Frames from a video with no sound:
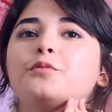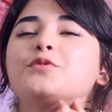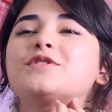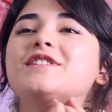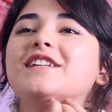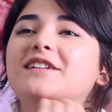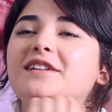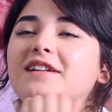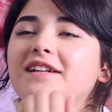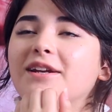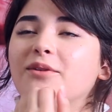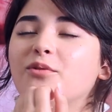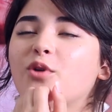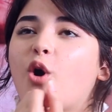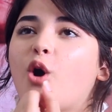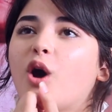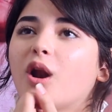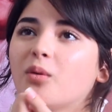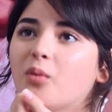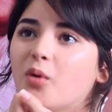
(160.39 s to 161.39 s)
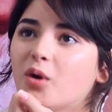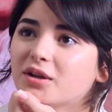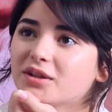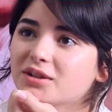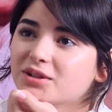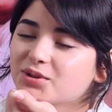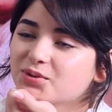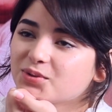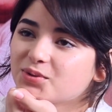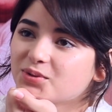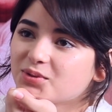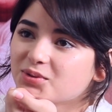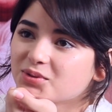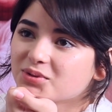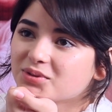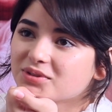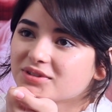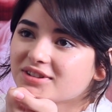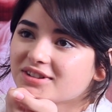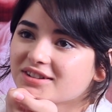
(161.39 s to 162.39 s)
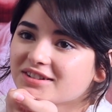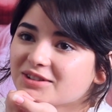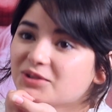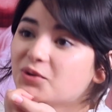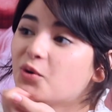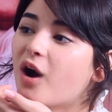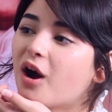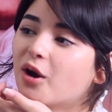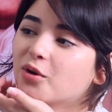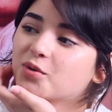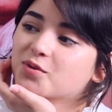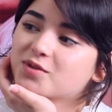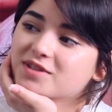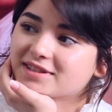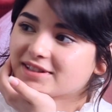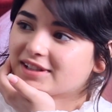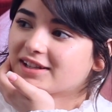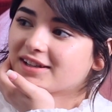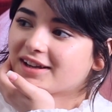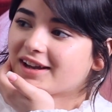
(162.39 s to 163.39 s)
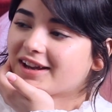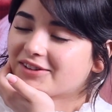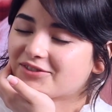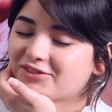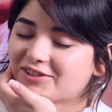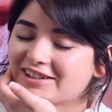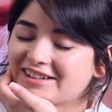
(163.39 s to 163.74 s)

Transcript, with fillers: Secretly, we all want to know how to sing, I